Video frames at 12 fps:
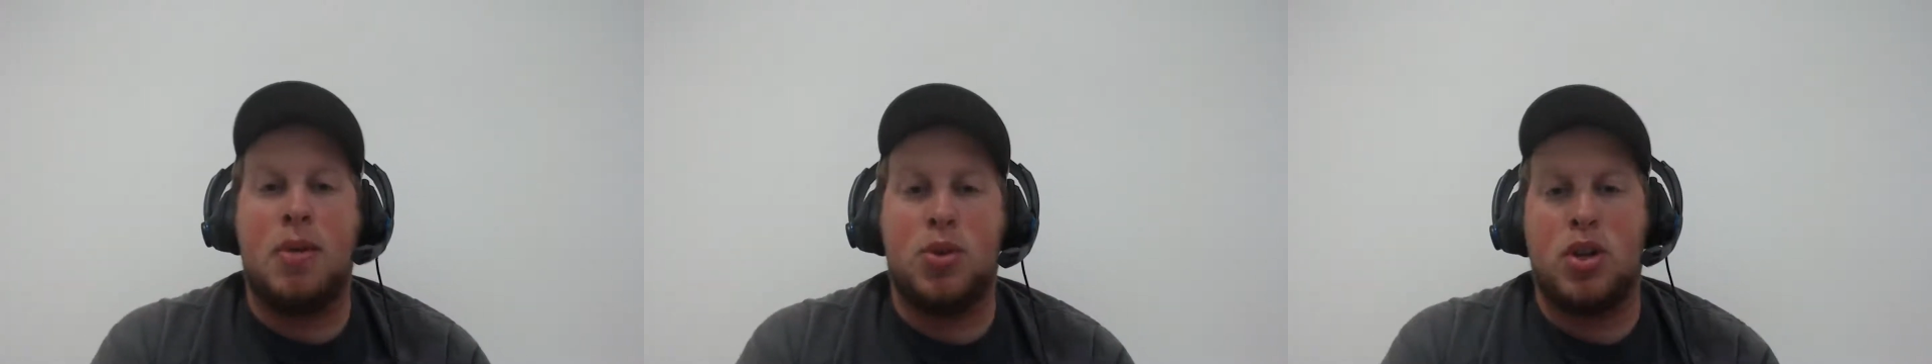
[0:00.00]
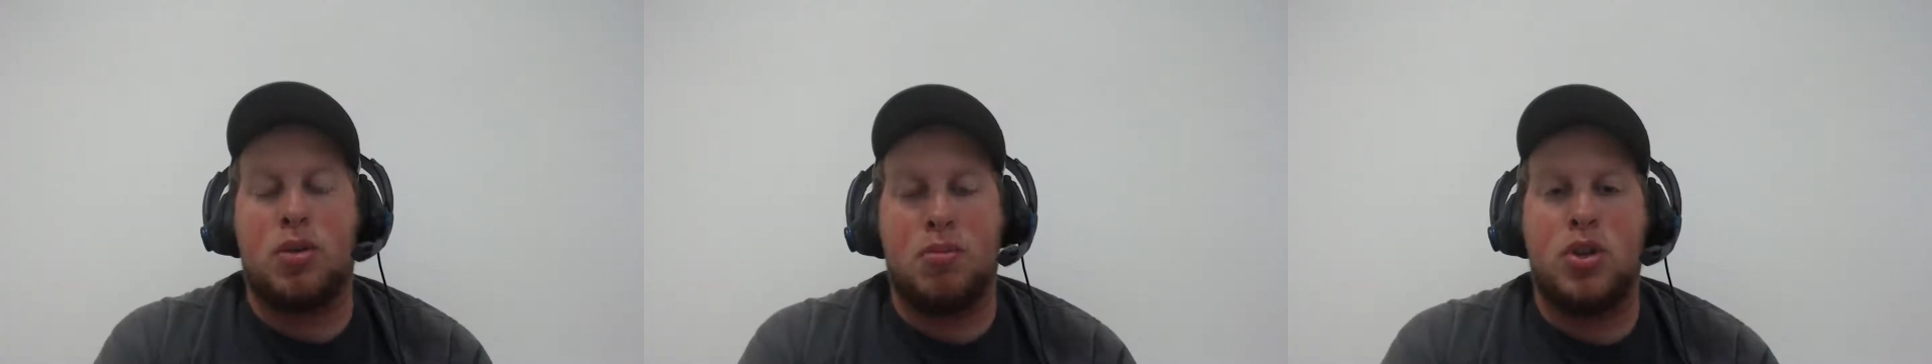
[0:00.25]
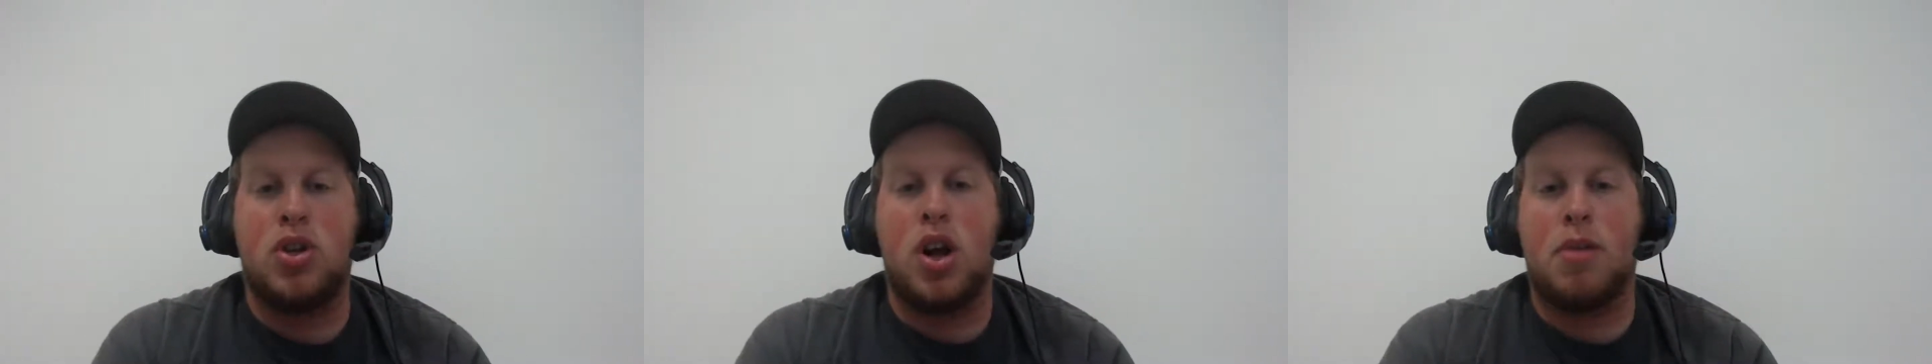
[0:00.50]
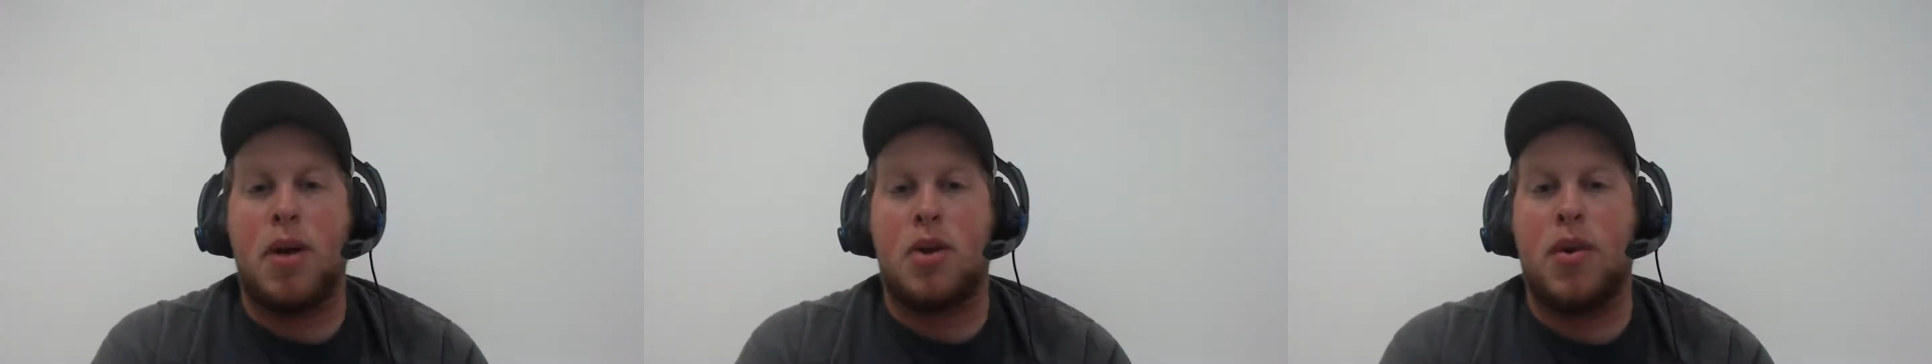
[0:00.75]
So that's I'm going to talk
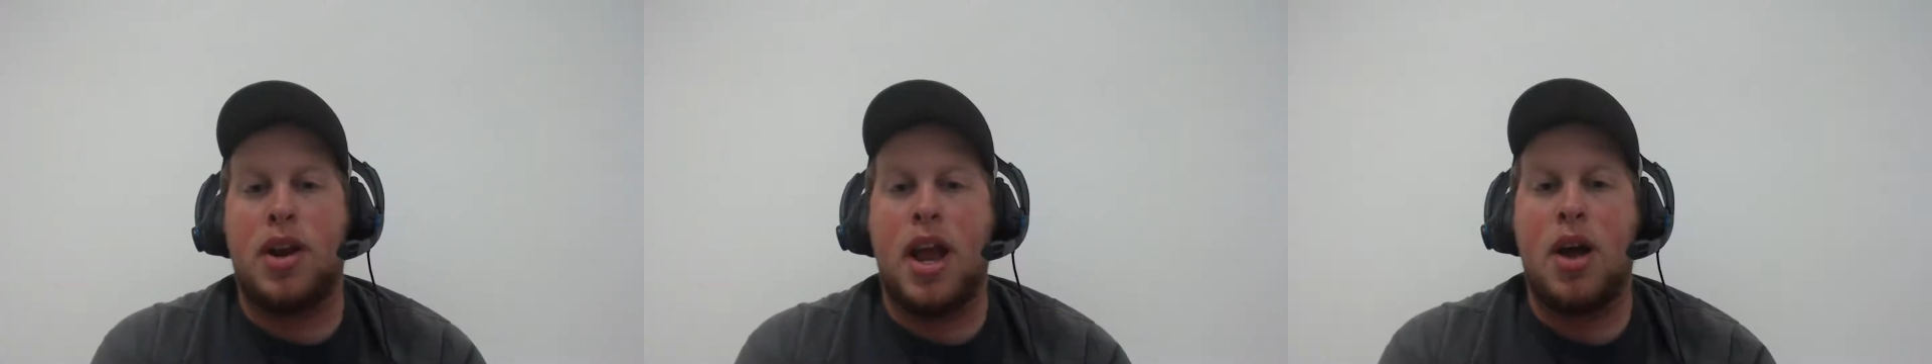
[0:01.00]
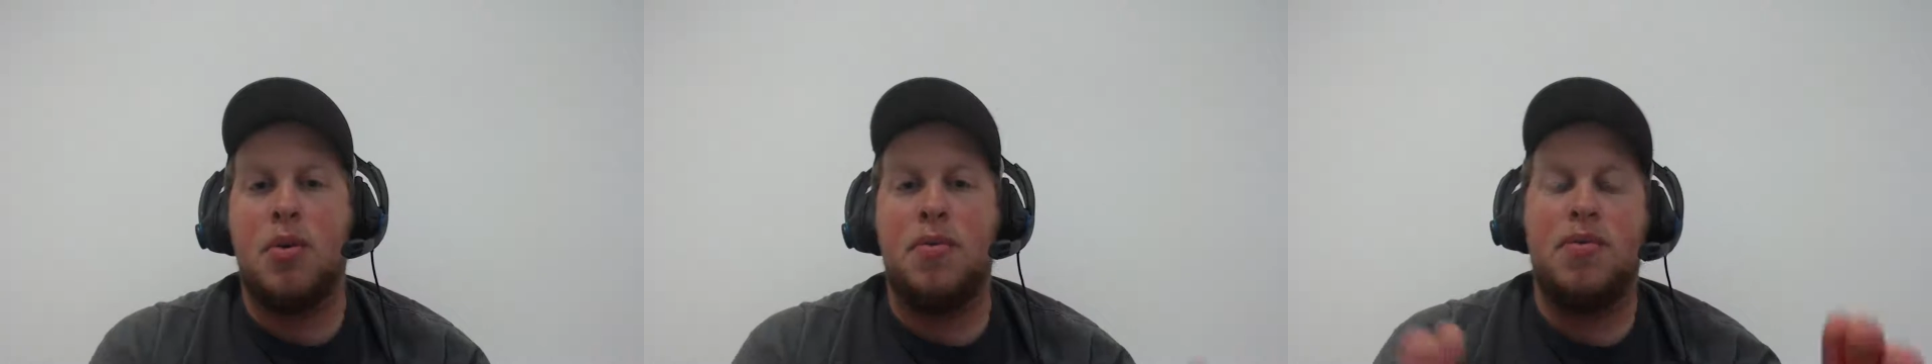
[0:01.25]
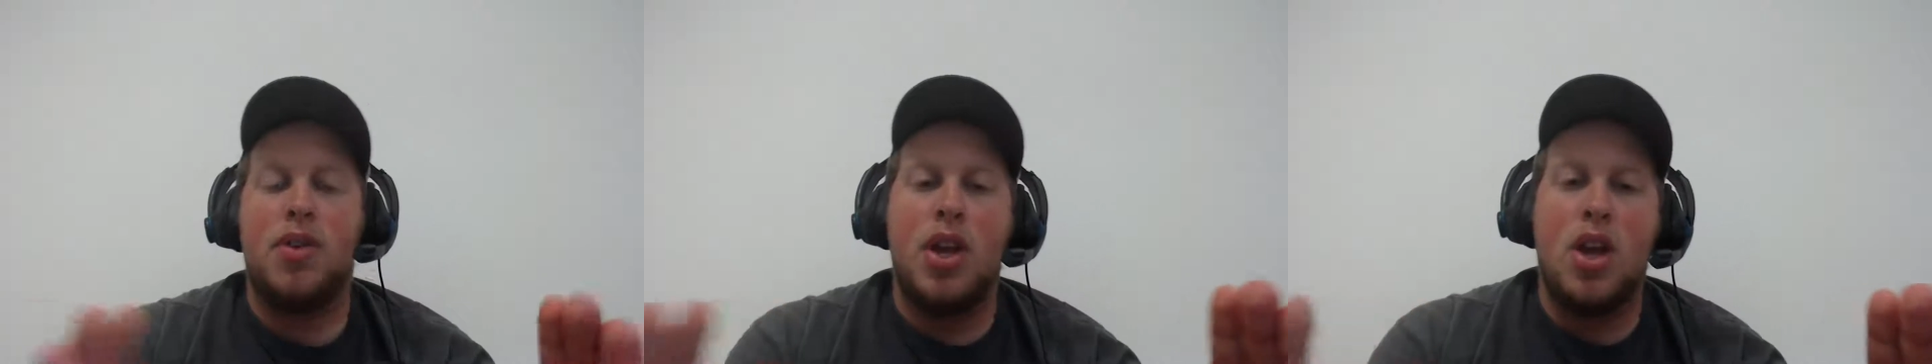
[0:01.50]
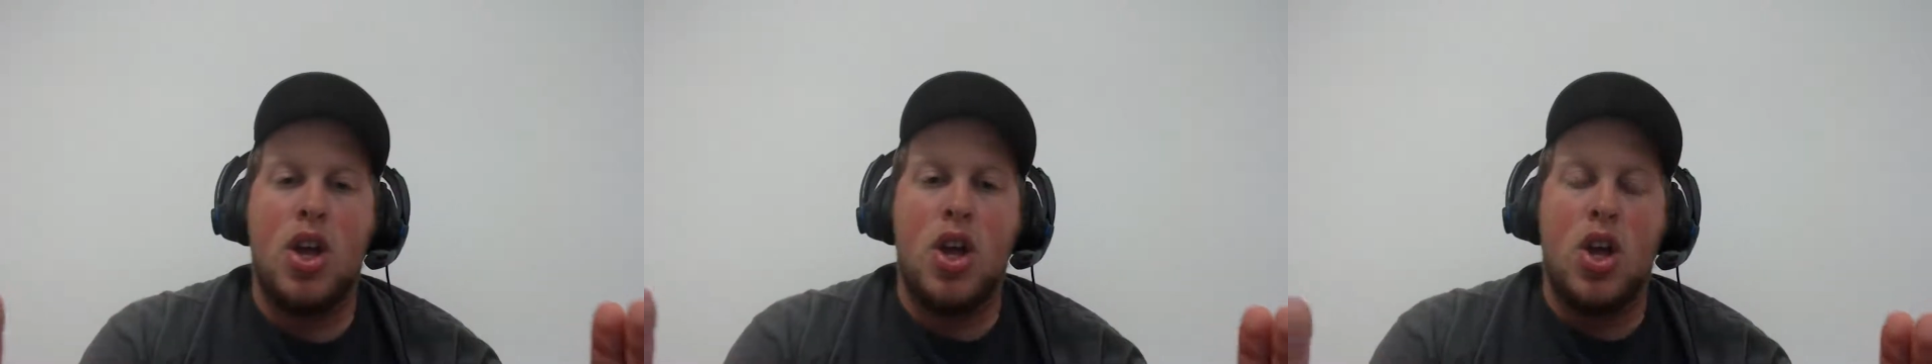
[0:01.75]
about it right now.
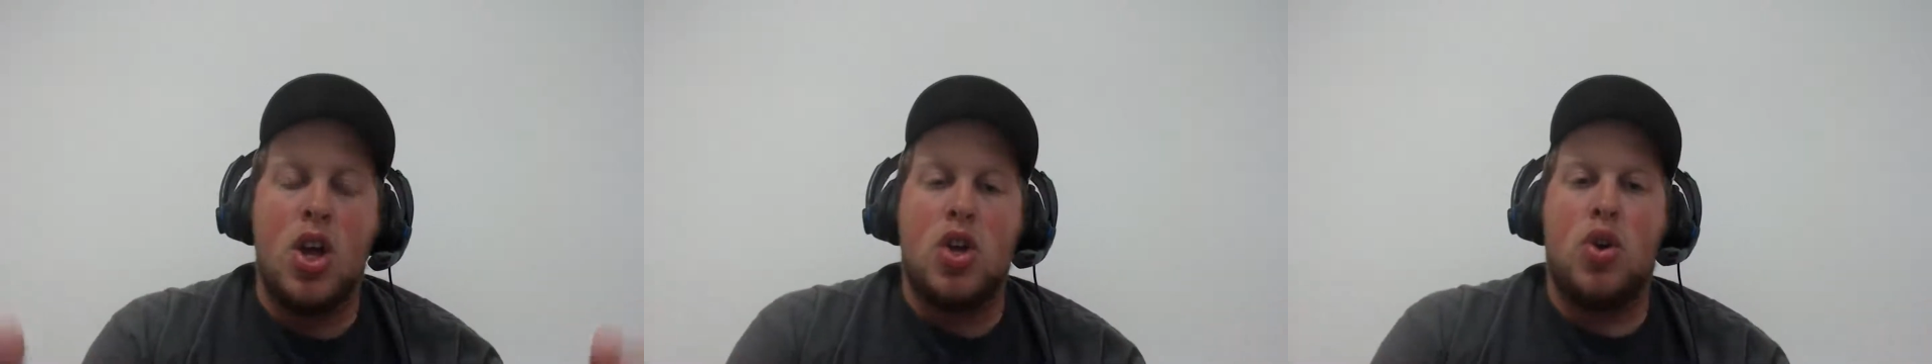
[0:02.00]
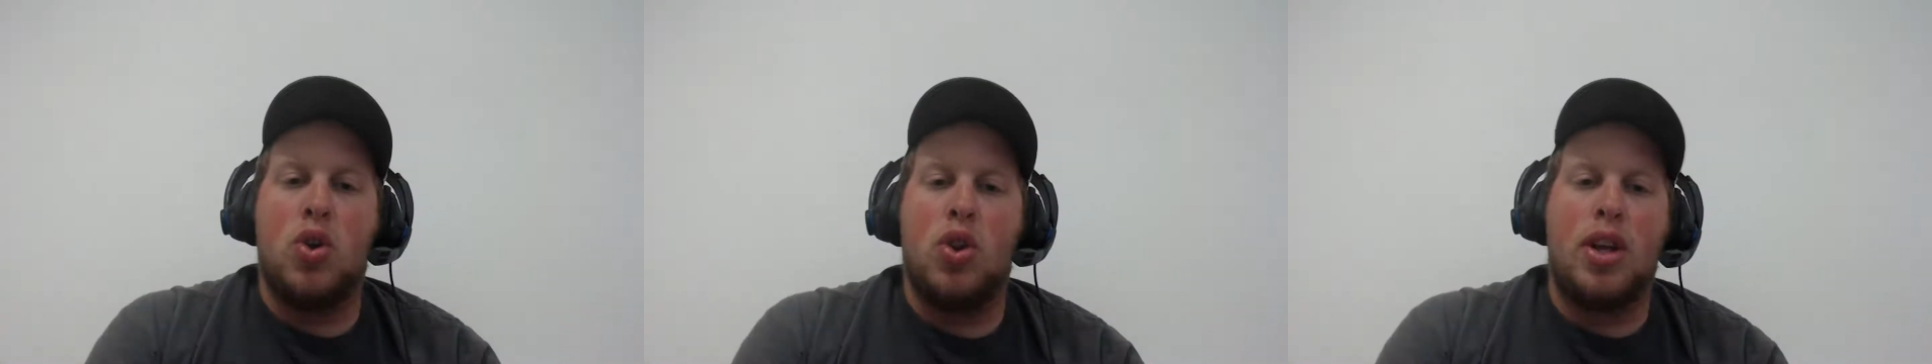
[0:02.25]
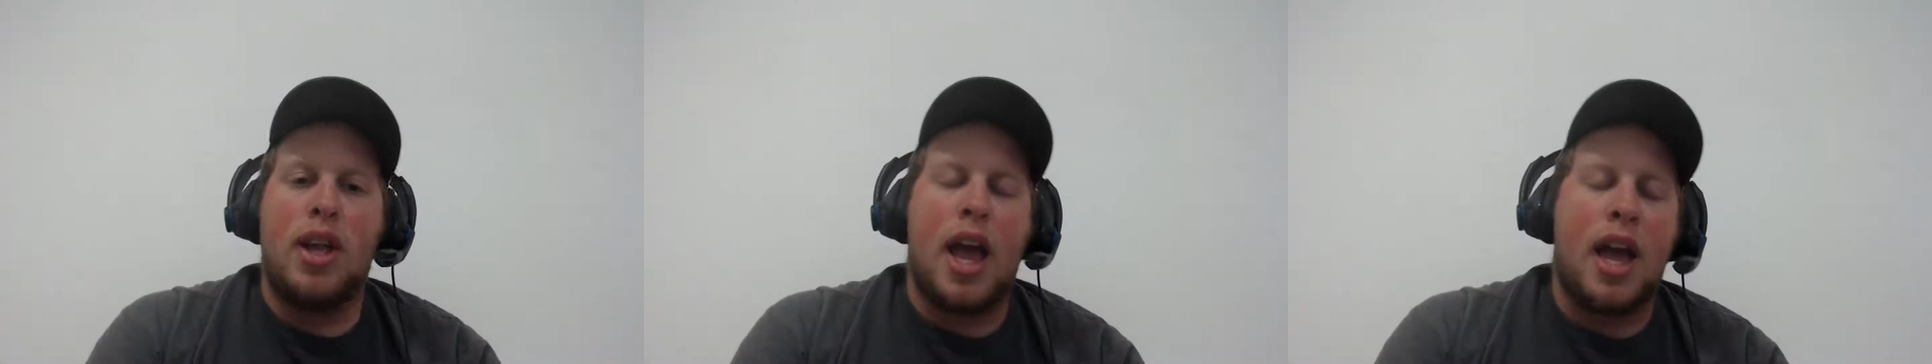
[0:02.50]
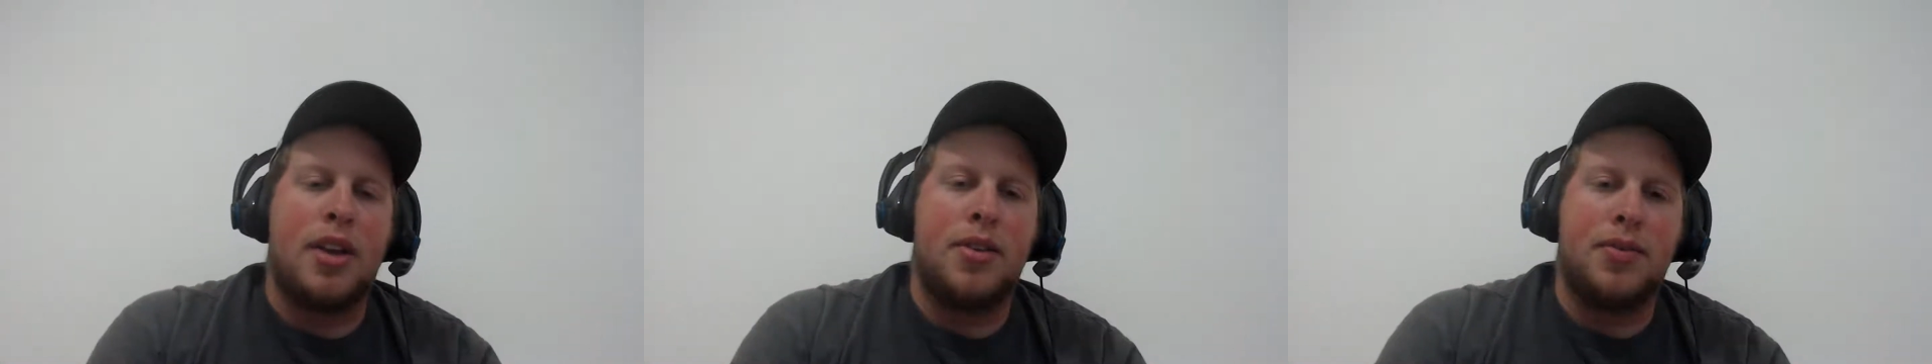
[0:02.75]
You're looking at